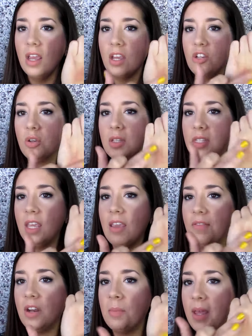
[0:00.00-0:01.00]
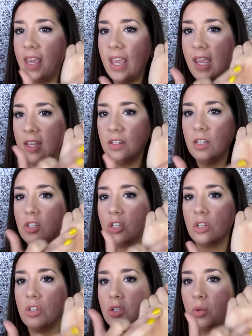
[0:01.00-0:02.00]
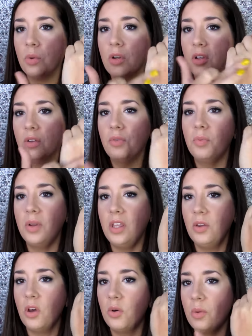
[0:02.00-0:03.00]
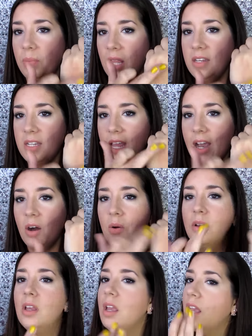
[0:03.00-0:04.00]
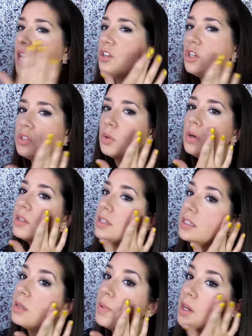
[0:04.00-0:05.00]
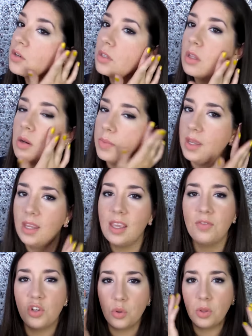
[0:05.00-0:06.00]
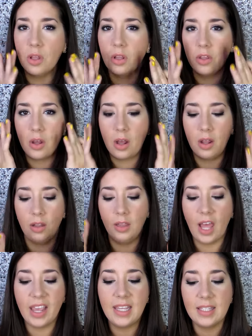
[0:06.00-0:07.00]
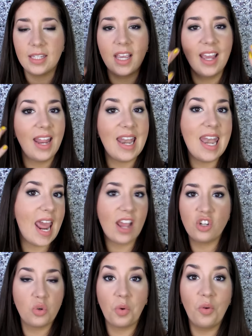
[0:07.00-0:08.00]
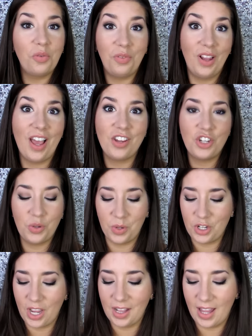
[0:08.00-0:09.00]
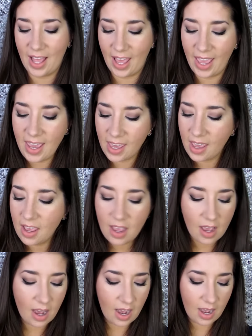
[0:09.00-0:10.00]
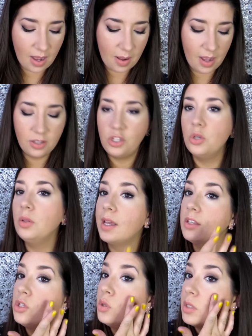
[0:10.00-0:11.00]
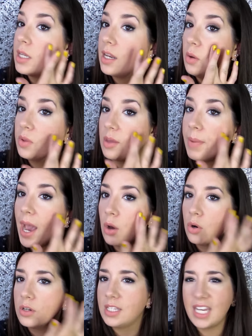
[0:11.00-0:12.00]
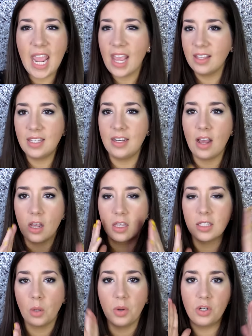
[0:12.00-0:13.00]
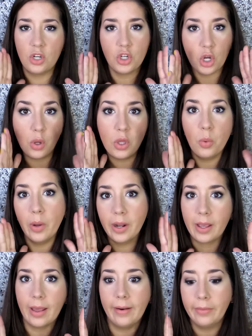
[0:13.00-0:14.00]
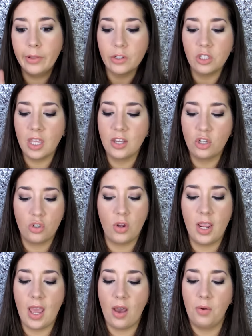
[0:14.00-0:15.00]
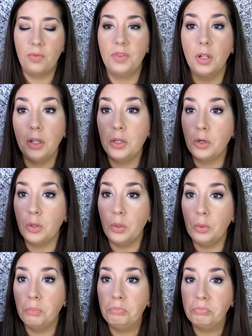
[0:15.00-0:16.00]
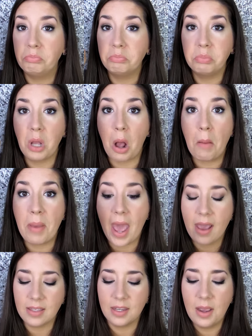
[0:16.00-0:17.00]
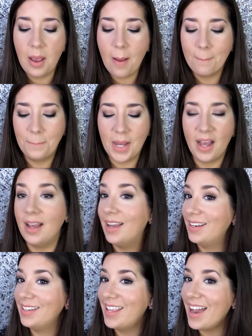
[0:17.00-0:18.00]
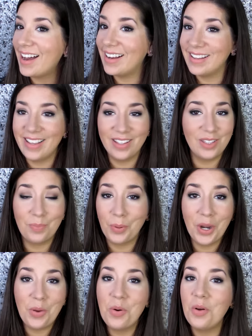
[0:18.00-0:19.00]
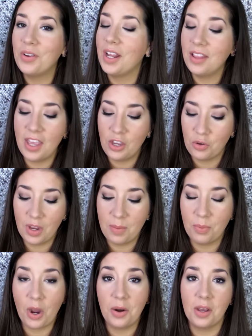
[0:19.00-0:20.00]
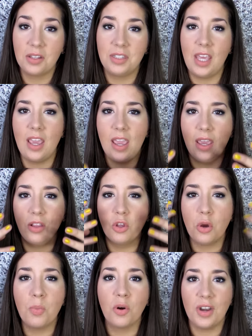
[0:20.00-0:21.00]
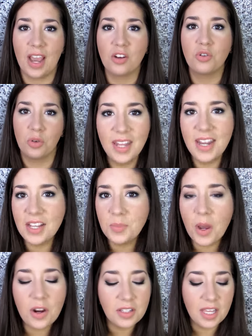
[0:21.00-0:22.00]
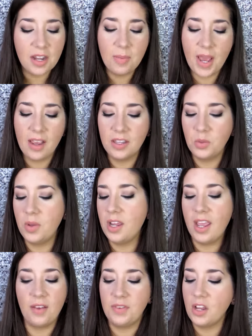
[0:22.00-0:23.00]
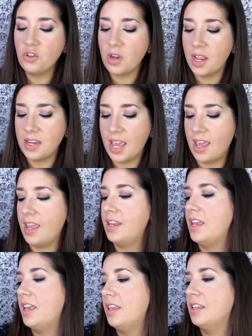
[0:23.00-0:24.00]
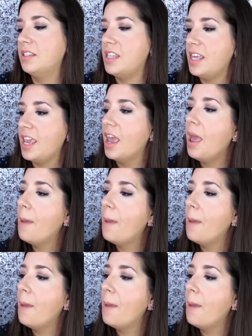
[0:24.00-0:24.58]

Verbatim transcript: As you can see, even on my hand, it's just sort of, when you go to blend it out, it just sort of disappears a little bit and gives you a, a light, natural flush, which I like. I do like to set it with a powder. Today I did not because I wanted to show you what it kind of looked like straight out of the little compact. But yeah, it's pretty cool and I like cream products. They look more natural. Next product out of the bag is one I have not tried yet and it is the